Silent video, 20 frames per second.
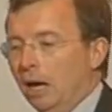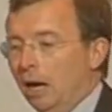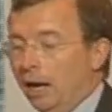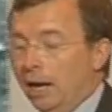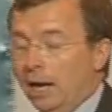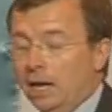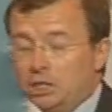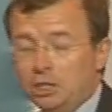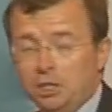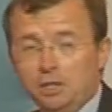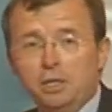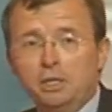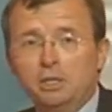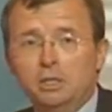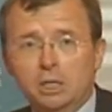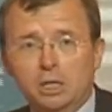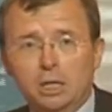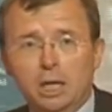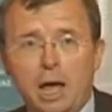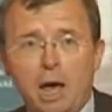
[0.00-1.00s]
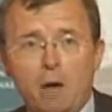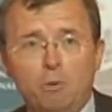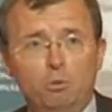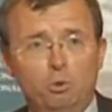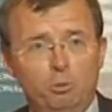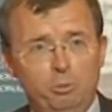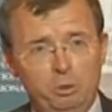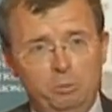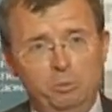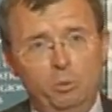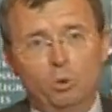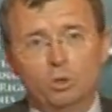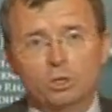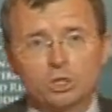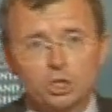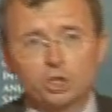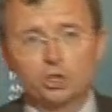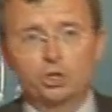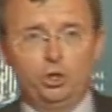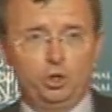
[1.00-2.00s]
I actually think the cloud will be more
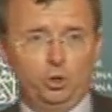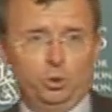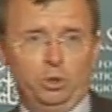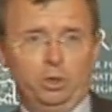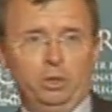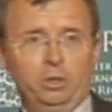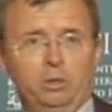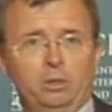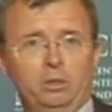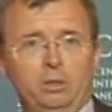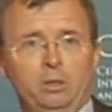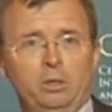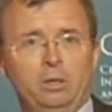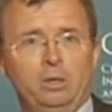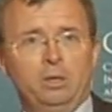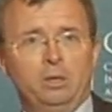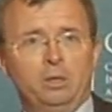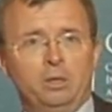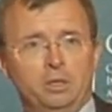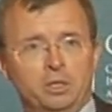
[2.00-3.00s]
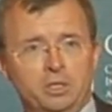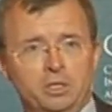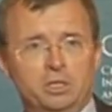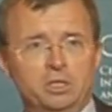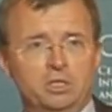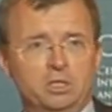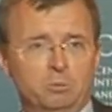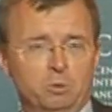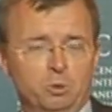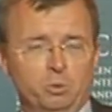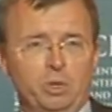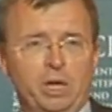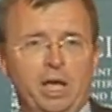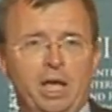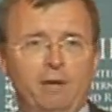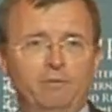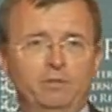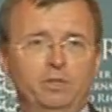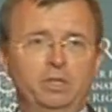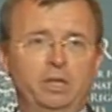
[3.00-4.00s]
secure than the systems we
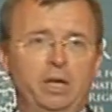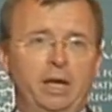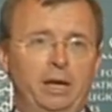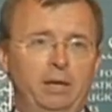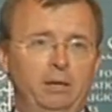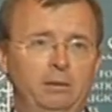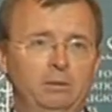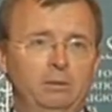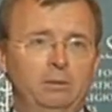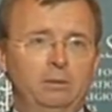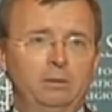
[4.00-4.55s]
have today.